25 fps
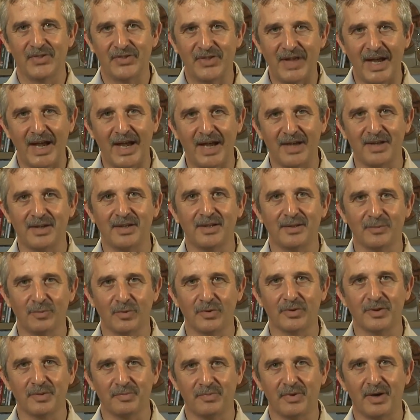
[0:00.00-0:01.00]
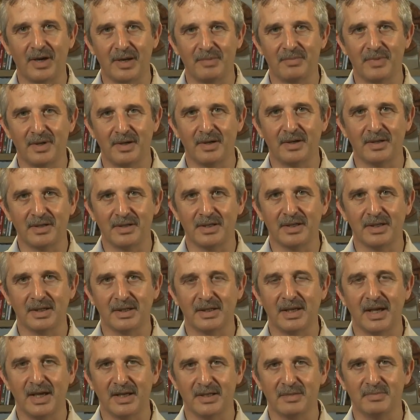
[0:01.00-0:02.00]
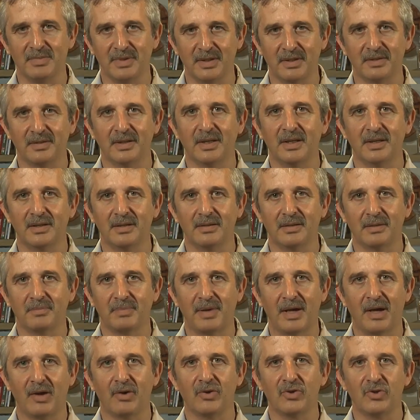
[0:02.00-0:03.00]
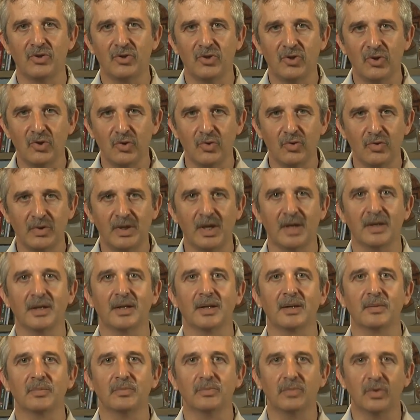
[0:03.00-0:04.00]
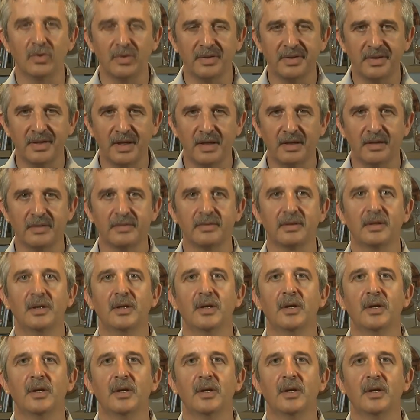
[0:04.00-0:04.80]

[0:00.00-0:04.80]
That is what the Bright Marketing Academy is. It is about you getting more sales,